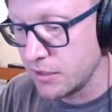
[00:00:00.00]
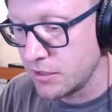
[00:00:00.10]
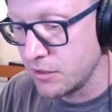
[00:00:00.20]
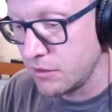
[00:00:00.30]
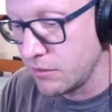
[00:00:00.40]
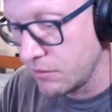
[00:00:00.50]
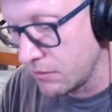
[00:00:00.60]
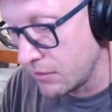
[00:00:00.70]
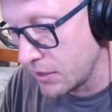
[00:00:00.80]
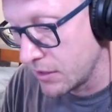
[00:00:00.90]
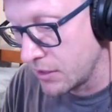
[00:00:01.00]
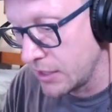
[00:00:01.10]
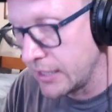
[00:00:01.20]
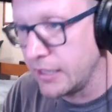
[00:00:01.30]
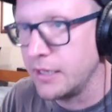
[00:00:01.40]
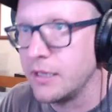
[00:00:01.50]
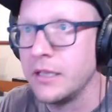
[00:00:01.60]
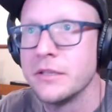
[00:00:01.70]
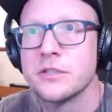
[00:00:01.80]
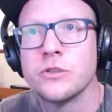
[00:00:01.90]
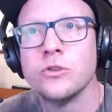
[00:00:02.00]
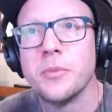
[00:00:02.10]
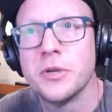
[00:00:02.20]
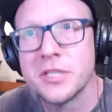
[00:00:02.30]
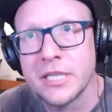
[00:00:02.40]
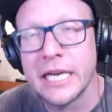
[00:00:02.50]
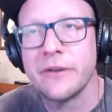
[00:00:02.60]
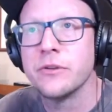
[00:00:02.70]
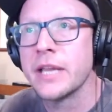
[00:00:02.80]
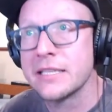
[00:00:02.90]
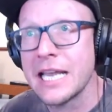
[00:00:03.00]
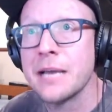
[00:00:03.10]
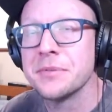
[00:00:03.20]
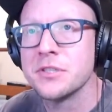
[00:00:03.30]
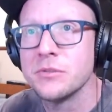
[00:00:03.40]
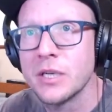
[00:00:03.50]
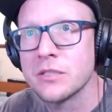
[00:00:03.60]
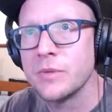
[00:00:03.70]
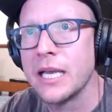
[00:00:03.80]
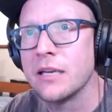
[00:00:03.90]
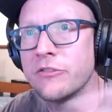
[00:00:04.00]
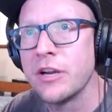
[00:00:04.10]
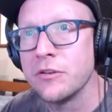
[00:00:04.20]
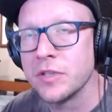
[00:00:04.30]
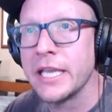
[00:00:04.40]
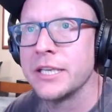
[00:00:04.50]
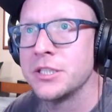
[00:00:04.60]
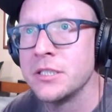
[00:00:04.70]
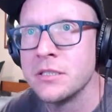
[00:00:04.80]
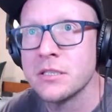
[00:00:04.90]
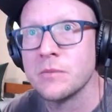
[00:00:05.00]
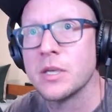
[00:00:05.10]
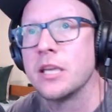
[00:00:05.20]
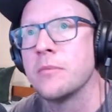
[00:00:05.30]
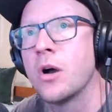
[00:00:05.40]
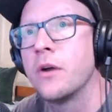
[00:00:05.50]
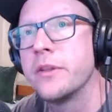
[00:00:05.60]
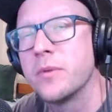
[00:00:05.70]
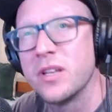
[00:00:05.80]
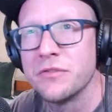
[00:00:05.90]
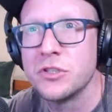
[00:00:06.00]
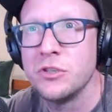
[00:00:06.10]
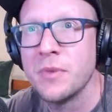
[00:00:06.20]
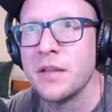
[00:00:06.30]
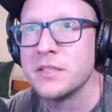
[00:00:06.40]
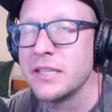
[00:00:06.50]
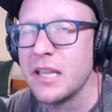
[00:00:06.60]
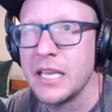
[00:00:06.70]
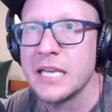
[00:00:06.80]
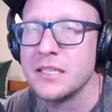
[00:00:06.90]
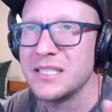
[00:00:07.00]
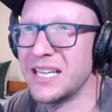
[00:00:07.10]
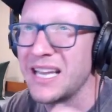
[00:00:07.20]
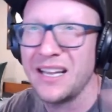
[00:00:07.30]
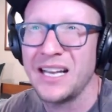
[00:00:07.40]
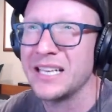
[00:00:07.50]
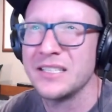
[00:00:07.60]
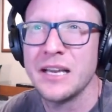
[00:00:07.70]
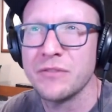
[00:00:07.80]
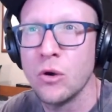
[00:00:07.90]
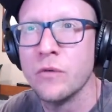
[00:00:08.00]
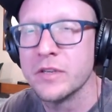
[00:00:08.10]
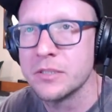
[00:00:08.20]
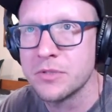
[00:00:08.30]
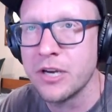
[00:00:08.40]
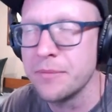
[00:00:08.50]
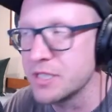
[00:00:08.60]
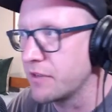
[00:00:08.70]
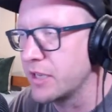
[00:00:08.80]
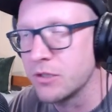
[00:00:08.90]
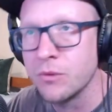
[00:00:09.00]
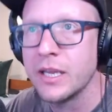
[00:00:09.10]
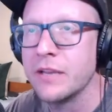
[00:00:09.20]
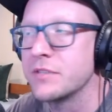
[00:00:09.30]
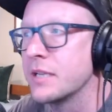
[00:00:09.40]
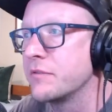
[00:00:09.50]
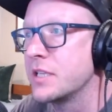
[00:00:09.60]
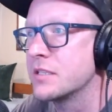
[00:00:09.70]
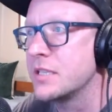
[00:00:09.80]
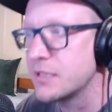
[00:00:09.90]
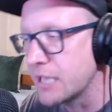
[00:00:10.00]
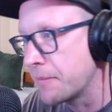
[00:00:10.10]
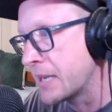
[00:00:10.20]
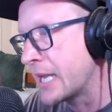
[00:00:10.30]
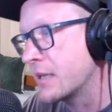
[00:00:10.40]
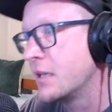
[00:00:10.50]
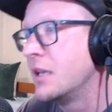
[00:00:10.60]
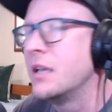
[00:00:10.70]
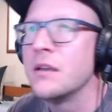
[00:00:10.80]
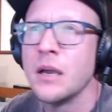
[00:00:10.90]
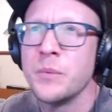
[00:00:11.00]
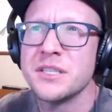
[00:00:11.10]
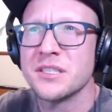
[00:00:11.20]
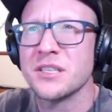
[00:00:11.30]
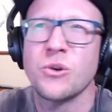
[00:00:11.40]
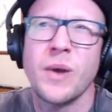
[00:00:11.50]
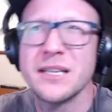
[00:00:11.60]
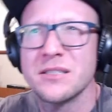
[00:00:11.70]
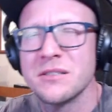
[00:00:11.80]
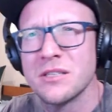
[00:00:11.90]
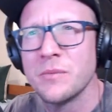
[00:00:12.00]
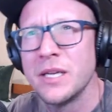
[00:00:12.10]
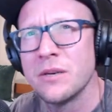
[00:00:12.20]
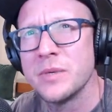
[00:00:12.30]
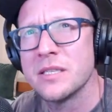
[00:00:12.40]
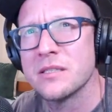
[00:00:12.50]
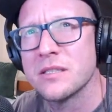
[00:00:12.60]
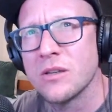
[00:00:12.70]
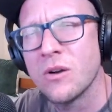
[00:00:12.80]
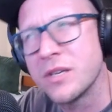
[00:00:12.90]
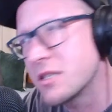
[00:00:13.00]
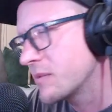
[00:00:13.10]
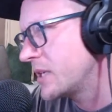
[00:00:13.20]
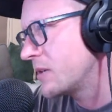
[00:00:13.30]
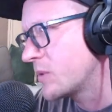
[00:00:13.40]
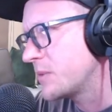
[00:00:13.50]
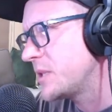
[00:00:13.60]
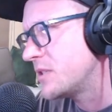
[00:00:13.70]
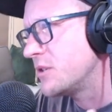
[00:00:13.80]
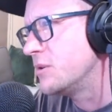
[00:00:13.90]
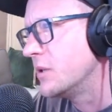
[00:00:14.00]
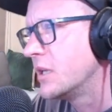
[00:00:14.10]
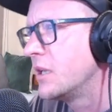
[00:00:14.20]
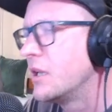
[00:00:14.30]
So in the school board scenario, that's happened to us. We had a round of elections, someone came on, they were there for 2 months, and then they actually said, actually, I've oversubscribed myself, I don't have time for this, and they stepped back, and we sequestered someone in, or we seconded someone in, or what did we do?